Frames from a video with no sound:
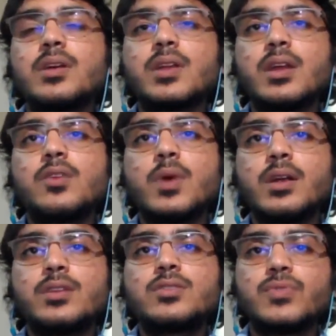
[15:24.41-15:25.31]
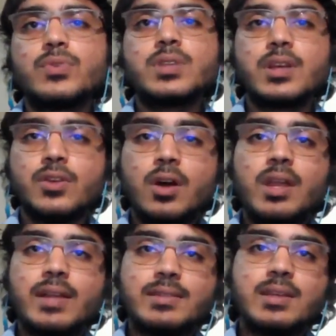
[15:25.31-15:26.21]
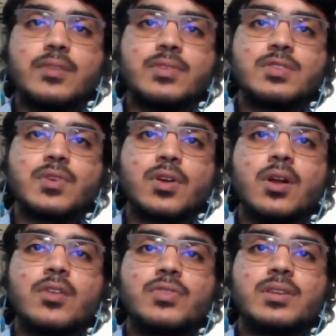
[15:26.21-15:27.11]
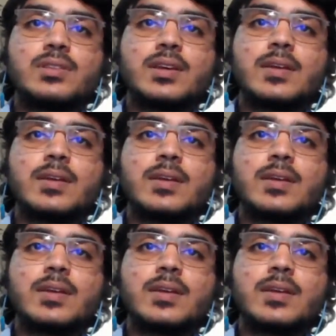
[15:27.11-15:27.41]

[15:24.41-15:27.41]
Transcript: great advantage of using an online service for all of this.